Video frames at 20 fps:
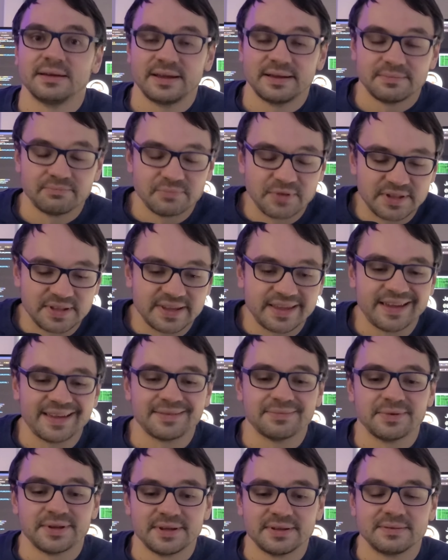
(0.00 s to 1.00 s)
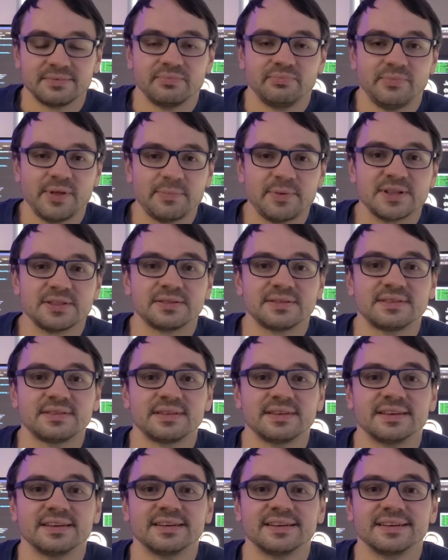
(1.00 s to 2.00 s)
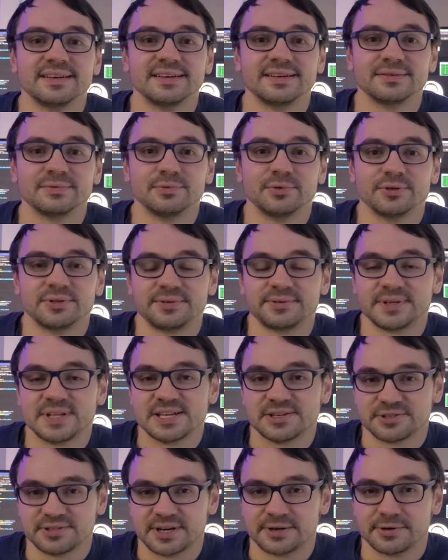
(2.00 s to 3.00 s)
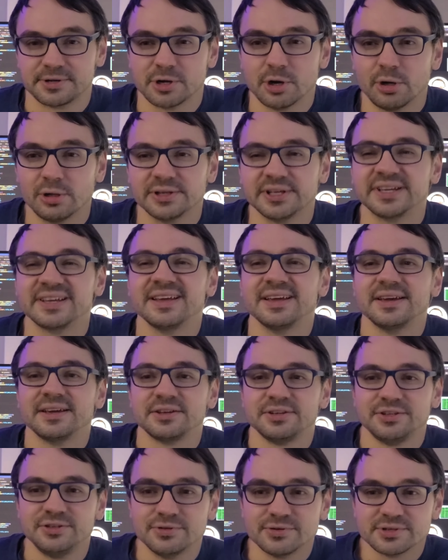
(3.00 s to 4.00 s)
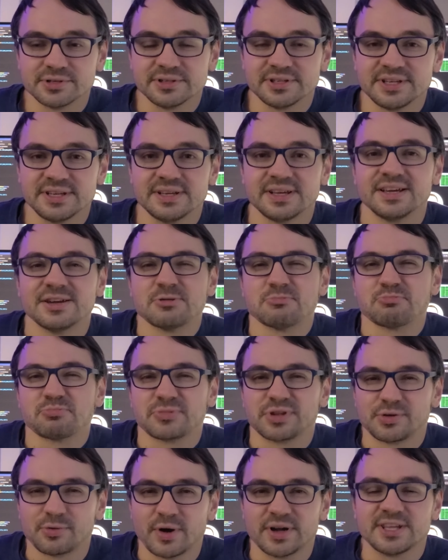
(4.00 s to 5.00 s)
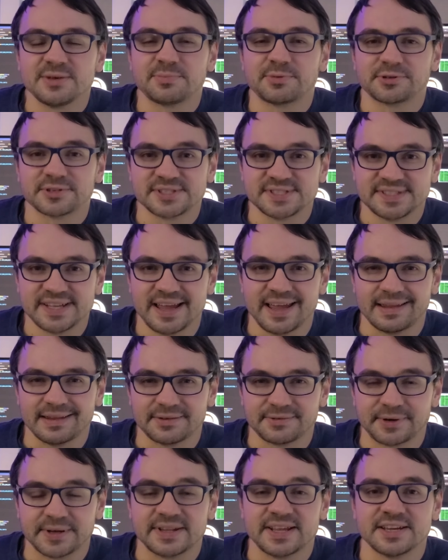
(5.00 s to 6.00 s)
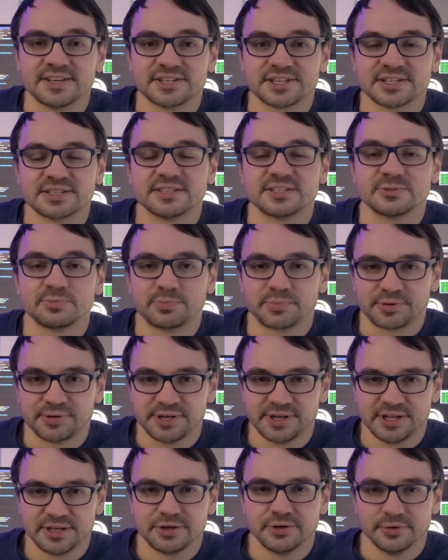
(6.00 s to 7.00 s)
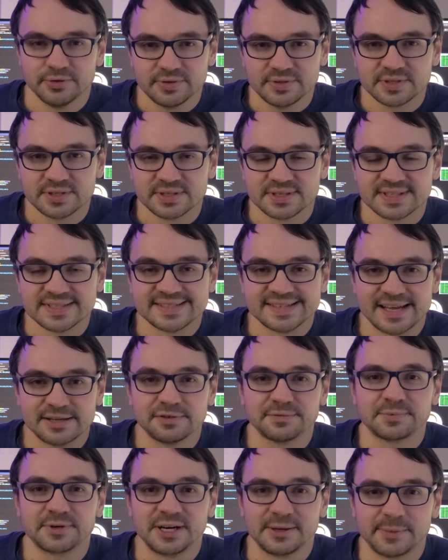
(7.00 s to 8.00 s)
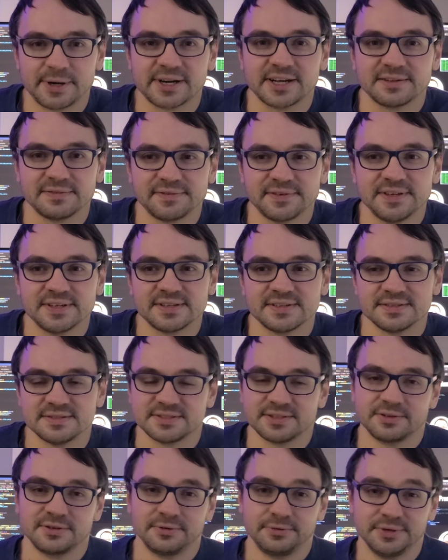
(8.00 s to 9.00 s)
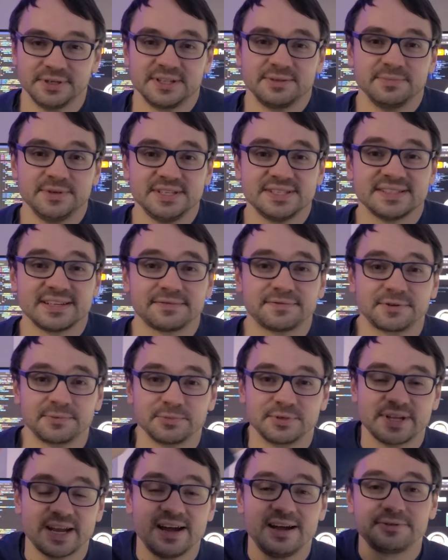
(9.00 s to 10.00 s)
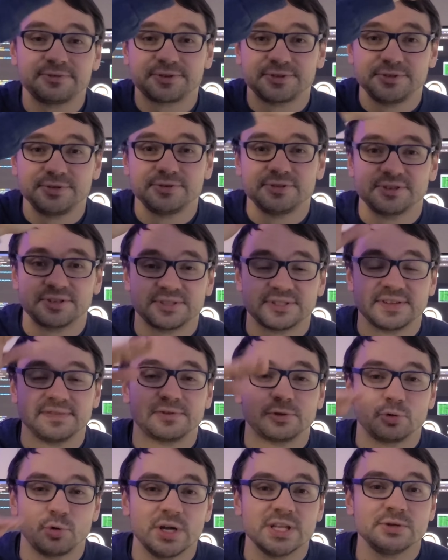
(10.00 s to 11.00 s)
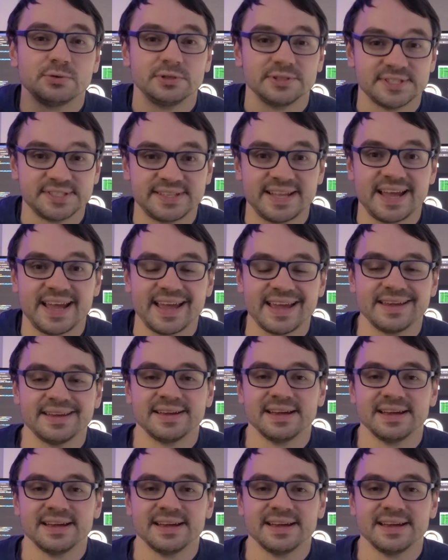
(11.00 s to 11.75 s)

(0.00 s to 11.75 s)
and again, depend what retention are you going, usually 20% retention is pretty good sign of product market fit. So it means that from the 100 users, if 20 will stay